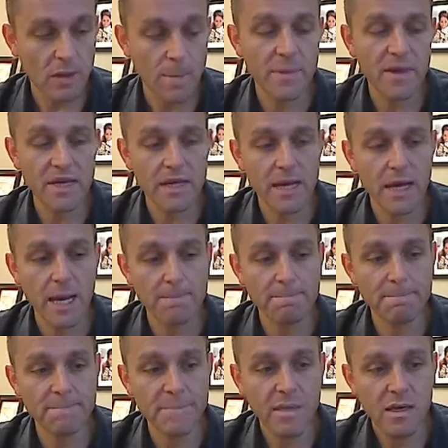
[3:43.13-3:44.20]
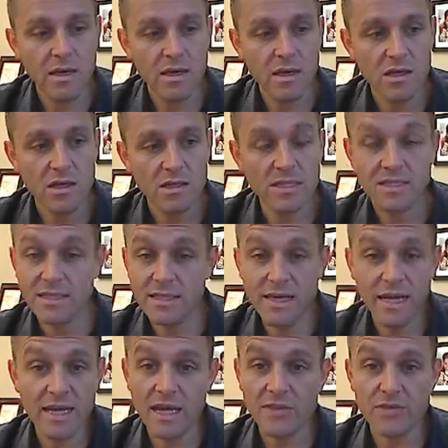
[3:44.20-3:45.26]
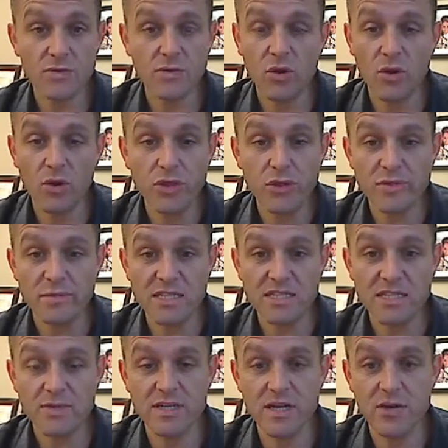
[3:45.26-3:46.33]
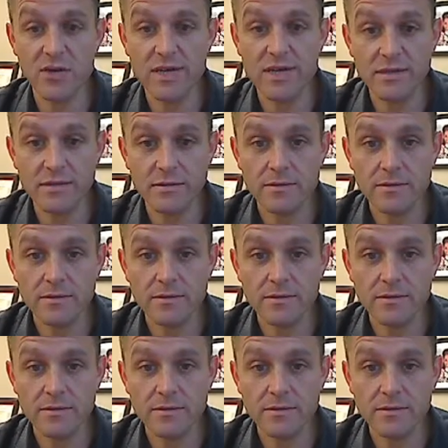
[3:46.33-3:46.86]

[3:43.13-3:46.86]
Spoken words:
But Lisa and I got through the whole 30 minutes. We didn't quit.